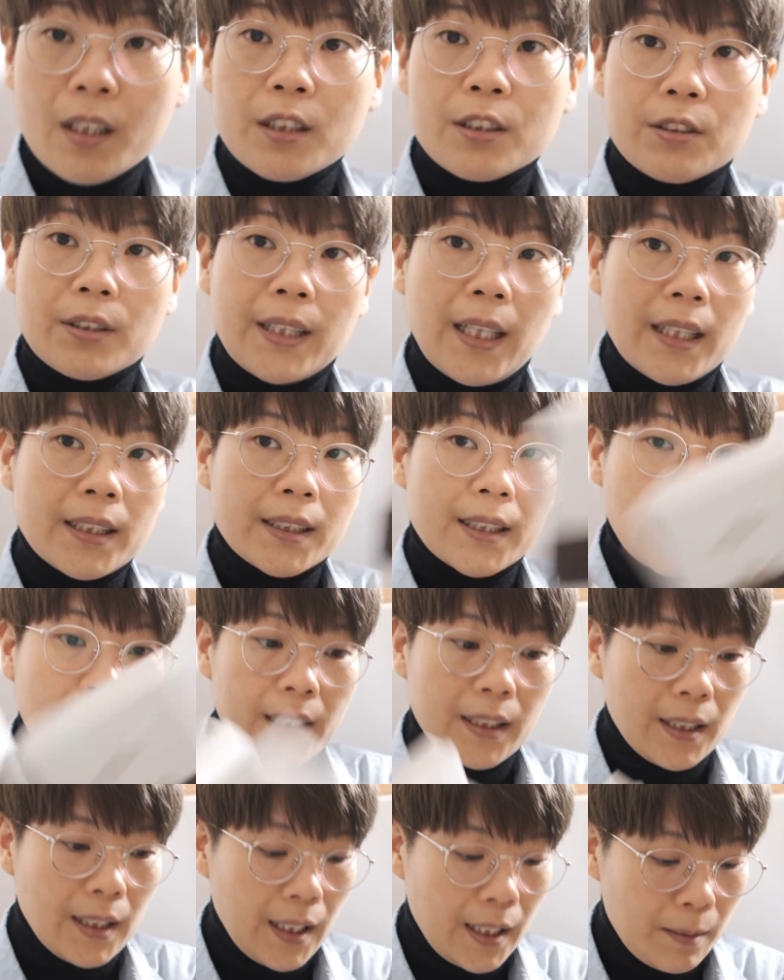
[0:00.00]
So that's
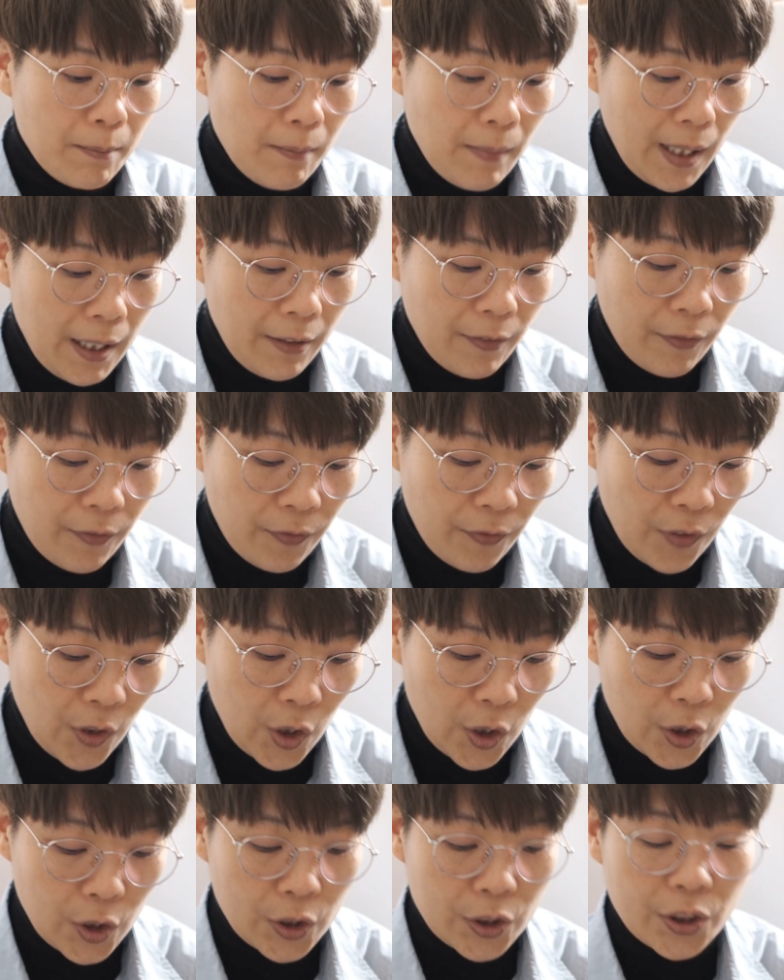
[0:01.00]
kind of like my
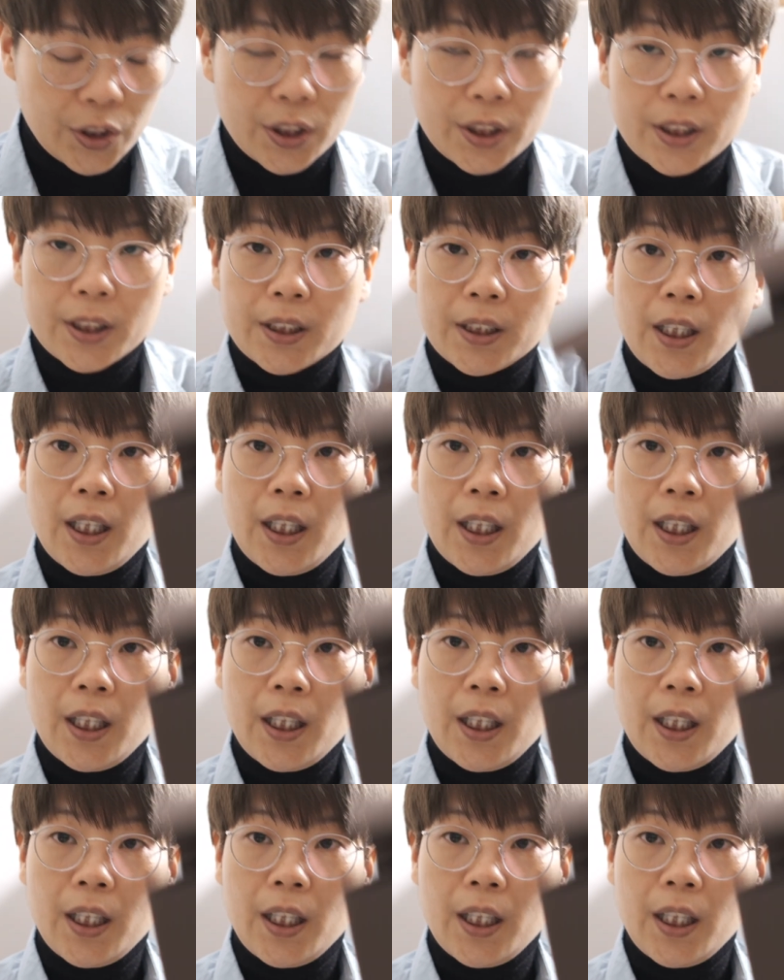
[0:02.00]
first